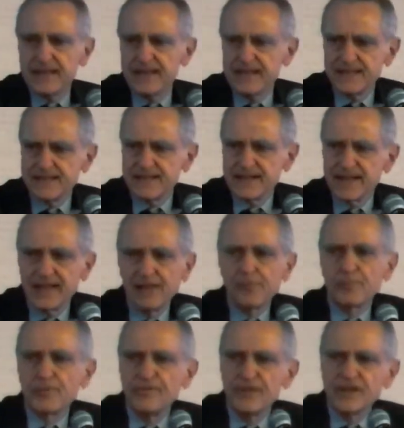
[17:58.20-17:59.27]
is that
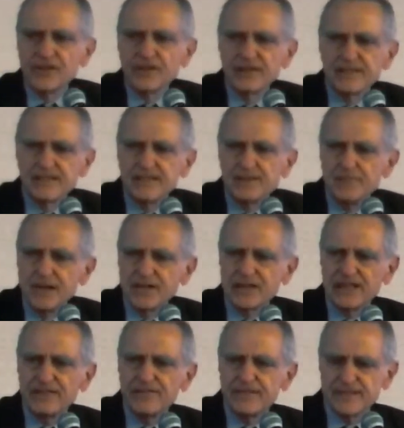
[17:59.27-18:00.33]
health professionals,
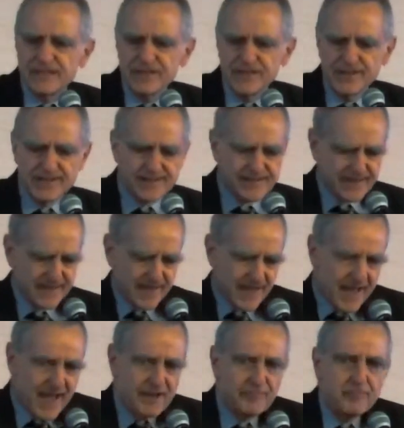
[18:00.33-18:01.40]
especially physicians,
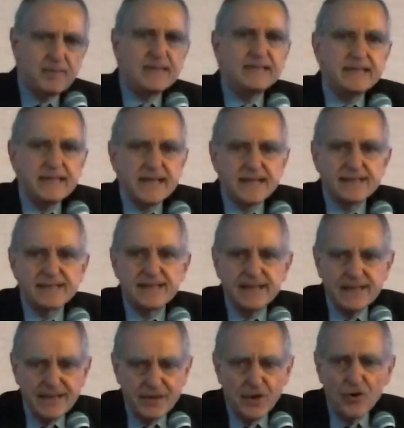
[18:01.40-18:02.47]
have PTSD